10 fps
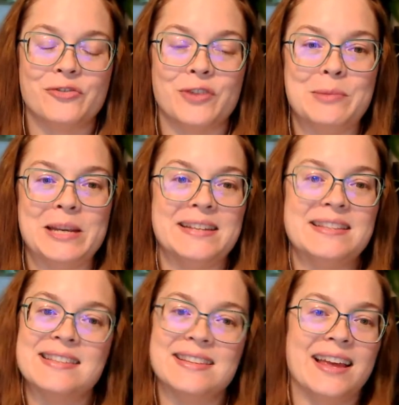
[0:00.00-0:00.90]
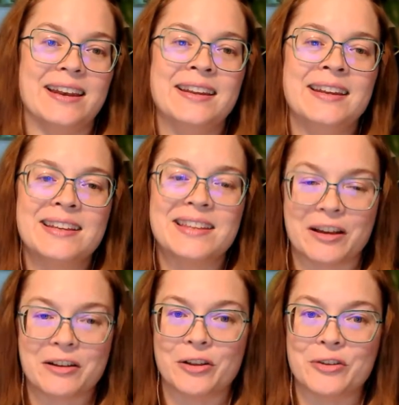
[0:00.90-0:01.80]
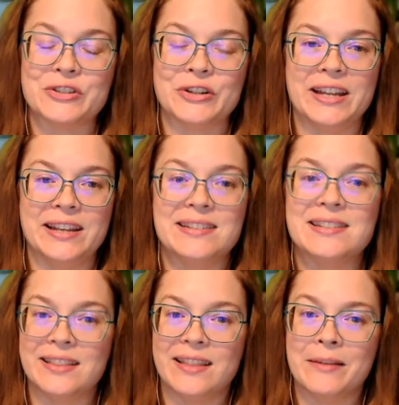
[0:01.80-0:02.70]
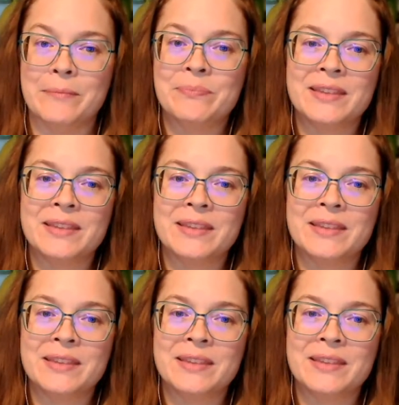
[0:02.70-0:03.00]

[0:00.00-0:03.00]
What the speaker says: freebies and then get closer into the